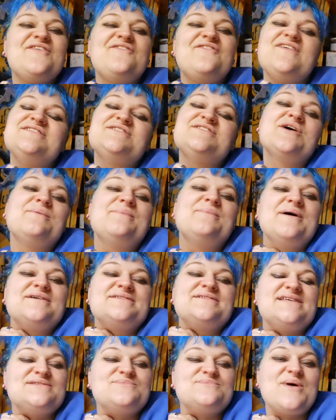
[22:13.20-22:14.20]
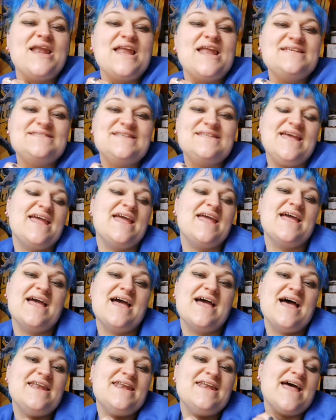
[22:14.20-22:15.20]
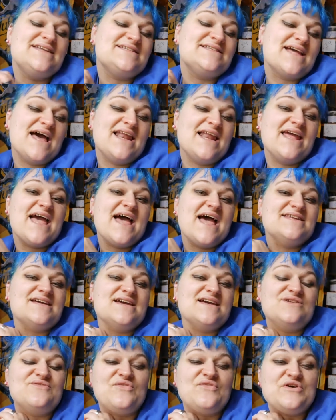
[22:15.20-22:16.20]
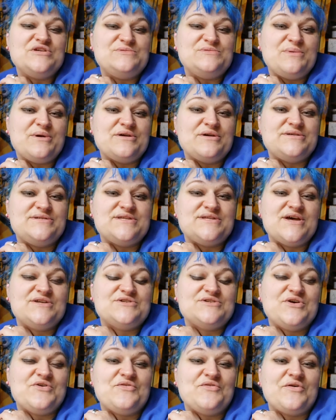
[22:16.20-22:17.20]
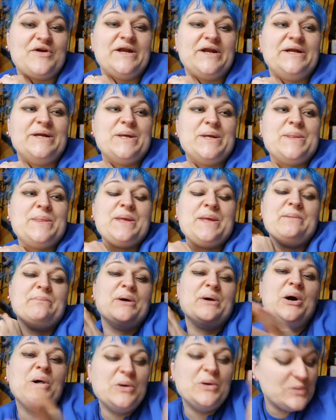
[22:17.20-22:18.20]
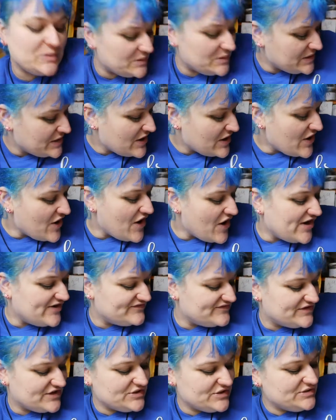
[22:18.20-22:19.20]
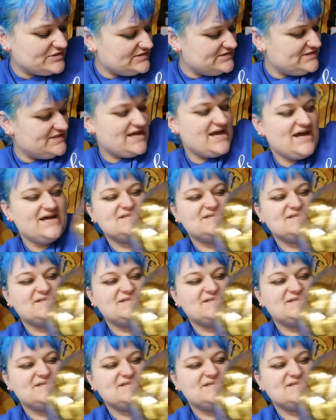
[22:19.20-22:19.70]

are the physical books as well as the Netgalley and Edelweiss books that are in the bowl of golden